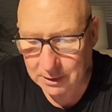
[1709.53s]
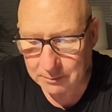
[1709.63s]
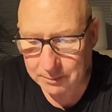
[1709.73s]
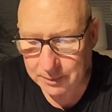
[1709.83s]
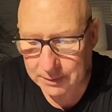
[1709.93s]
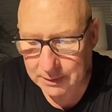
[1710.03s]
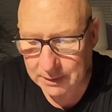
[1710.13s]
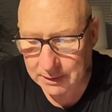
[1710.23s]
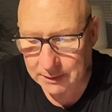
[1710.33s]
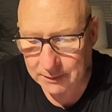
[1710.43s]
up,
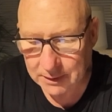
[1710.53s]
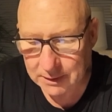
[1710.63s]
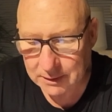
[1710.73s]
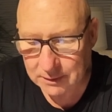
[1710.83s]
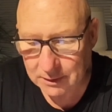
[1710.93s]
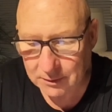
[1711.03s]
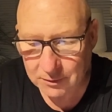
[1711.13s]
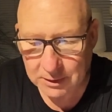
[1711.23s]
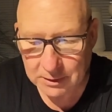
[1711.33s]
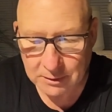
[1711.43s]
and then you can
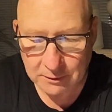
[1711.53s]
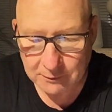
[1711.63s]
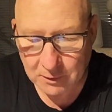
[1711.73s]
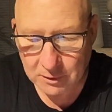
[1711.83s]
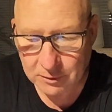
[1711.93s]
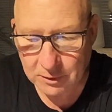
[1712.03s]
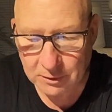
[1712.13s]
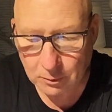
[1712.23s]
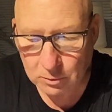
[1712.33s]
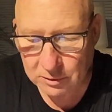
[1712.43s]
see the
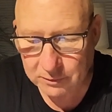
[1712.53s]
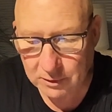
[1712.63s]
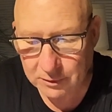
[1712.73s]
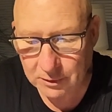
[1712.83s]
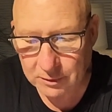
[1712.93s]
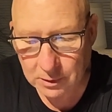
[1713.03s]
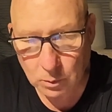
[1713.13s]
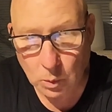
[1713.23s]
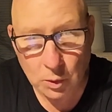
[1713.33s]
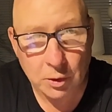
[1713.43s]
devices, all devices,
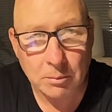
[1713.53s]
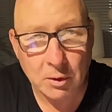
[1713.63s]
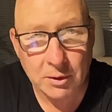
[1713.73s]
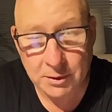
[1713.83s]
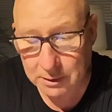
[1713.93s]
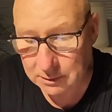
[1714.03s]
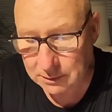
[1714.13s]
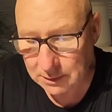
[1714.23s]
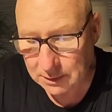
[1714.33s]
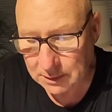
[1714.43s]
water monitor.
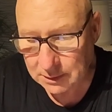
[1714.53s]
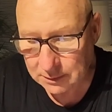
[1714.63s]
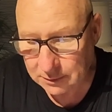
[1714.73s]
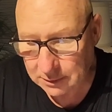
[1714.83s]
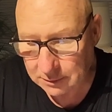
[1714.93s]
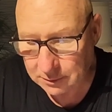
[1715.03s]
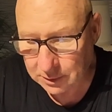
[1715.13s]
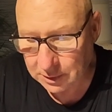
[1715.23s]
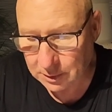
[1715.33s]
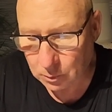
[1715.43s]
So
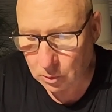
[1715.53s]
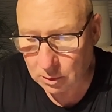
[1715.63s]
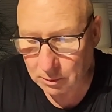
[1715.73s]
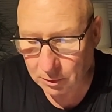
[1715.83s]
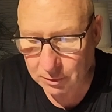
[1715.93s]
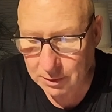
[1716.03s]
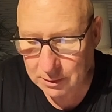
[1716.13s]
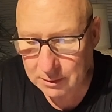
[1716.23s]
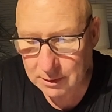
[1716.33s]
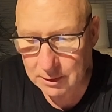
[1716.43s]
just hit the water
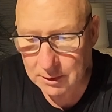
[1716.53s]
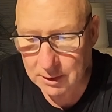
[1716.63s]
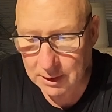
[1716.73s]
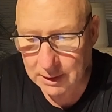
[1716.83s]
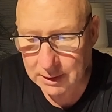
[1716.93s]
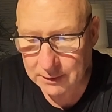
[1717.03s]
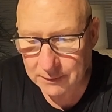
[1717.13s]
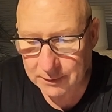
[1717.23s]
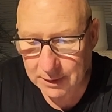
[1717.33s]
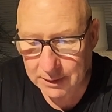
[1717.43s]
monitor,
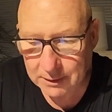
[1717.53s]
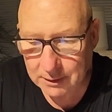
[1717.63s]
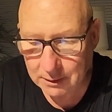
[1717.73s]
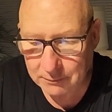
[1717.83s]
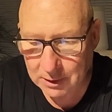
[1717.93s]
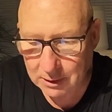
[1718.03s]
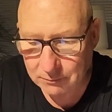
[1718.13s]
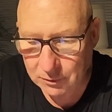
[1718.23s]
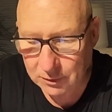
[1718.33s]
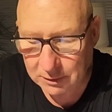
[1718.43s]
and then up
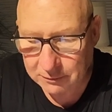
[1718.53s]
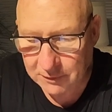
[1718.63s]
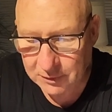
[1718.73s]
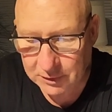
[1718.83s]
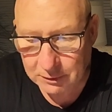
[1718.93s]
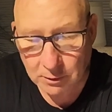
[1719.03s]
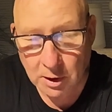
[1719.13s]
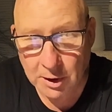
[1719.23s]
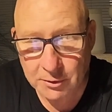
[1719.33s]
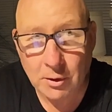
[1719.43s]
comes. So first thing
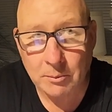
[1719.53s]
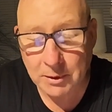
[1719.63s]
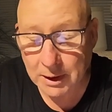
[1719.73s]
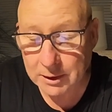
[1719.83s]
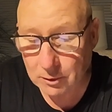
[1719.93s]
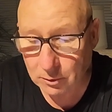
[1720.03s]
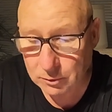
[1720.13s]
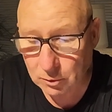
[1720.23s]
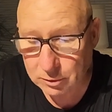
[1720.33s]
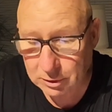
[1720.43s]
right at the top there, you've got
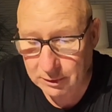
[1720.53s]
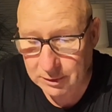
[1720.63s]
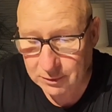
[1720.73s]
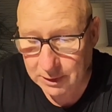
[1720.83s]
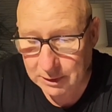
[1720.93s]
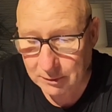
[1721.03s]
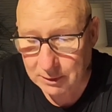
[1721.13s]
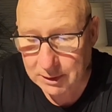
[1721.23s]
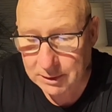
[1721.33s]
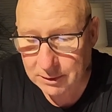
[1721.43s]
0 degrees
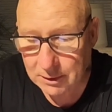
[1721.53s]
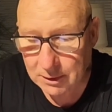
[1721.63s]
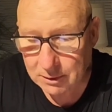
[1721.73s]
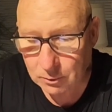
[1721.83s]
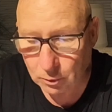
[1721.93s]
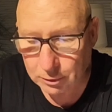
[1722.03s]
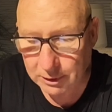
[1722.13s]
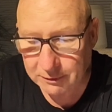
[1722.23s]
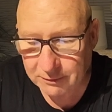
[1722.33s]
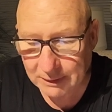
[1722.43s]
centigrade, 0
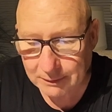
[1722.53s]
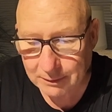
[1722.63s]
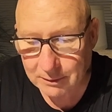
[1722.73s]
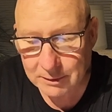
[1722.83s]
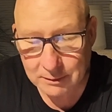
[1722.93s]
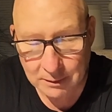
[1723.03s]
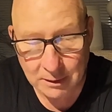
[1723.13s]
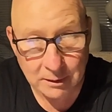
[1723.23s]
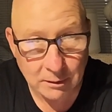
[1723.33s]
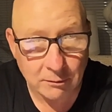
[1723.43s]
degrees Fahrenheit.
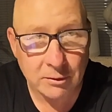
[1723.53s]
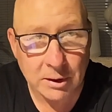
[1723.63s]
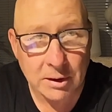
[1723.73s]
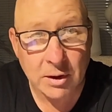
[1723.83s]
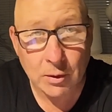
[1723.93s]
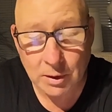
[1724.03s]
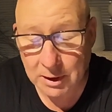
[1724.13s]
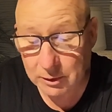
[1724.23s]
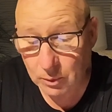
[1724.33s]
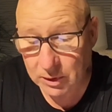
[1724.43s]
Obviously in the
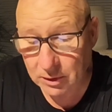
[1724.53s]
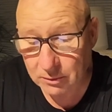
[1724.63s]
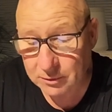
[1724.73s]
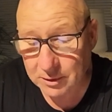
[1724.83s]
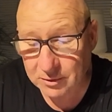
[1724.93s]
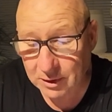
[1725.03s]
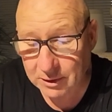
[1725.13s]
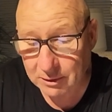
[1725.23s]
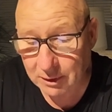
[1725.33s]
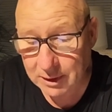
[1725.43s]
UK we use a
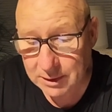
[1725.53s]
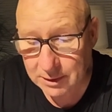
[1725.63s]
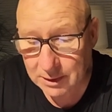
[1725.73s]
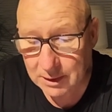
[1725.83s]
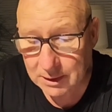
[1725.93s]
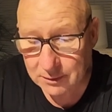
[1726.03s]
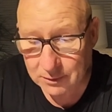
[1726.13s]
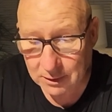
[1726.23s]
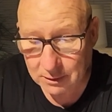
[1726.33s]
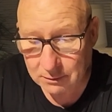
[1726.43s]
centigrade,
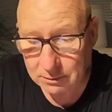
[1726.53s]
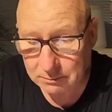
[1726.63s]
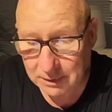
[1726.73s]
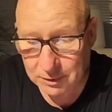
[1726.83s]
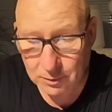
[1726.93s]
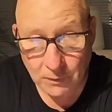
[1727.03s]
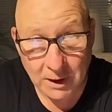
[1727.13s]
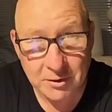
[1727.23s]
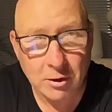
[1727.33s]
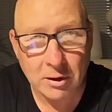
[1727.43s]
so make sure
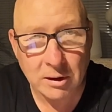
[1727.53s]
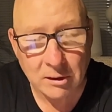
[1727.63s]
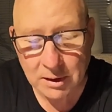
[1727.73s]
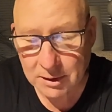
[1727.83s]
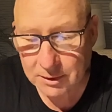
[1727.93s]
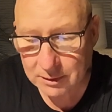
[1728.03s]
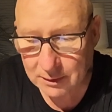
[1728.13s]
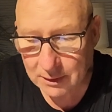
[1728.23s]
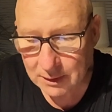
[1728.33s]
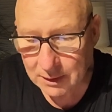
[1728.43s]
that's highlighted.
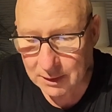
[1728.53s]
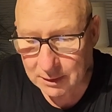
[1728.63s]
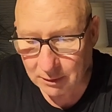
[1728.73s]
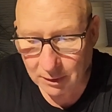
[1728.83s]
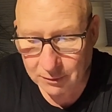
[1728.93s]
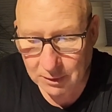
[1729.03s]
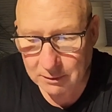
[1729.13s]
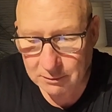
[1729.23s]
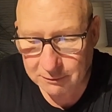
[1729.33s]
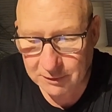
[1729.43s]
Right,
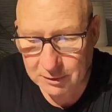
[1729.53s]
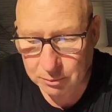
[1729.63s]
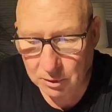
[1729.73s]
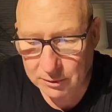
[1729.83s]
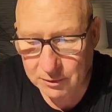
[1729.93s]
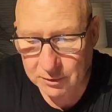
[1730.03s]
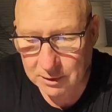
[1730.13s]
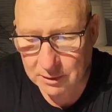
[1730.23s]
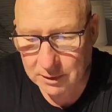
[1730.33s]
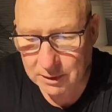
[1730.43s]
so the first one
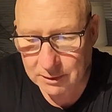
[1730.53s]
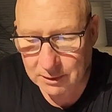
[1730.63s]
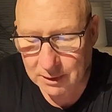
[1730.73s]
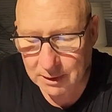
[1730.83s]
starting